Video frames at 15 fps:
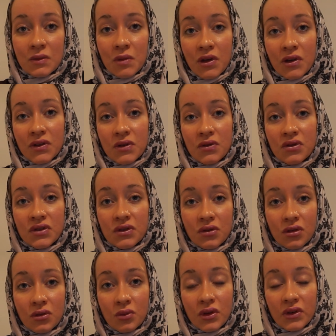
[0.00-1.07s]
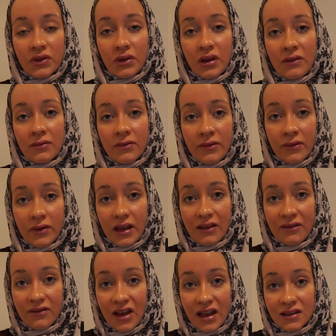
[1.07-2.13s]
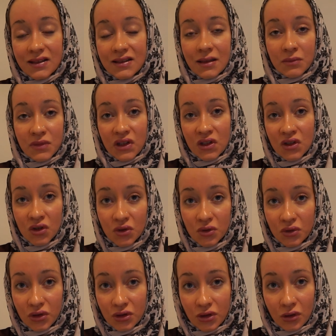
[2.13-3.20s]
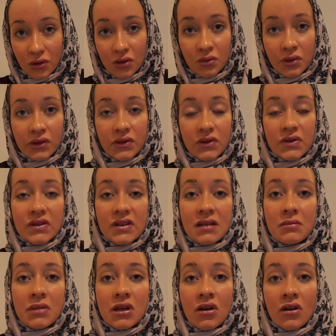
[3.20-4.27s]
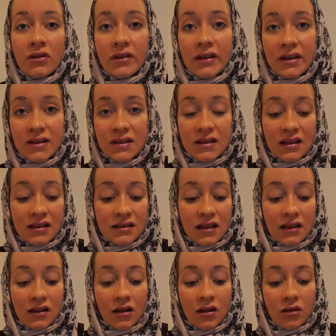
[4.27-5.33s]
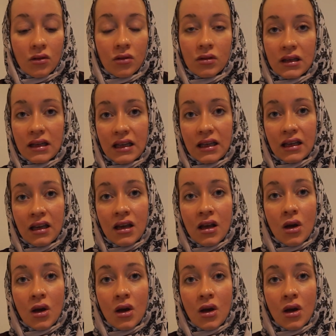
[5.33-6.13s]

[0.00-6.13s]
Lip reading: because you sort of want to invent something new, you know, you want to see beyond these things that are only